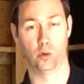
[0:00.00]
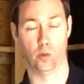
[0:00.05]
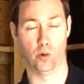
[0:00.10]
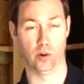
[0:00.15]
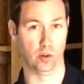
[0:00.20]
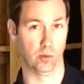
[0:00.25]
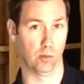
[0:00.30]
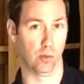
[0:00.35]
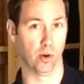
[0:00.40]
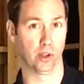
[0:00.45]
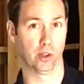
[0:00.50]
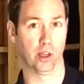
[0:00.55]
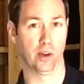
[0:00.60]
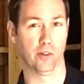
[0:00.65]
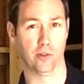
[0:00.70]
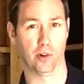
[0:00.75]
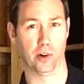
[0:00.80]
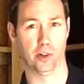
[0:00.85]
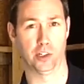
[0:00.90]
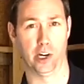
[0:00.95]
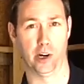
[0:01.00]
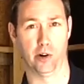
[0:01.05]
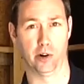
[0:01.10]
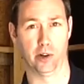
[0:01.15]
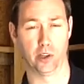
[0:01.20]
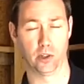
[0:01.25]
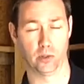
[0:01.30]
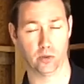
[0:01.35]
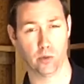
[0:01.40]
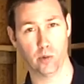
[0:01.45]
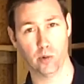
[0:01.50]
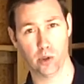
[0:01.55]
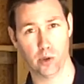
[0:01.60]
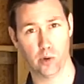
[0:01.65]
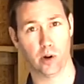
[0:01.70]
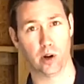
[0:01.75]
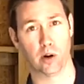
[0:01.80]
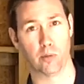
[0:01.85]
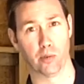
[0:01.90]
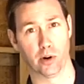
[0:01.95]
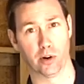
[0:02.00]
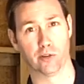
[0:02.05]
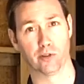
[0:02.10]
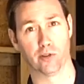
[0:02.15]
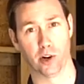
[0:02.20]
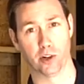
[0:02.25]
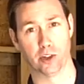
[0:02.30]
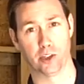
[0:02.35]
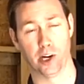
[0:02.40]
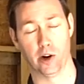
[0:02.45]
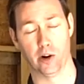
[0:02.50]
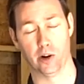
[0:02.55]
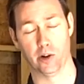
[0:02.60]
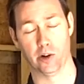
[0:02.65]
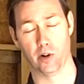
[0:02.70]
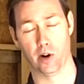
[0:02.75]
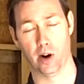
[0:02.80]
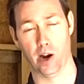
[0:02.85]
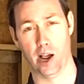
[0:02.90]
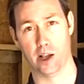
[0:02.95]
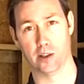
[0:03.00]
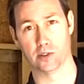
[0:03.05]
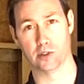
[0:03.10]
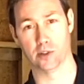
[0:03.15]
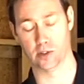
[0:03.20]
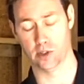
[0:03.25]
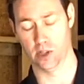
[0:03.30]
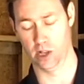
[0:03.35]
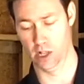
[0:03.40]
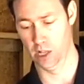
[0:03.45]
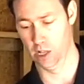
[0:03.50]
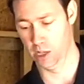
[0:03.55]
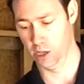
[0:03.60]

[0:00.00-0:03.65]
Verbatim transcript: when you bring that fresh air in because we really want to bring fresh air into our houses.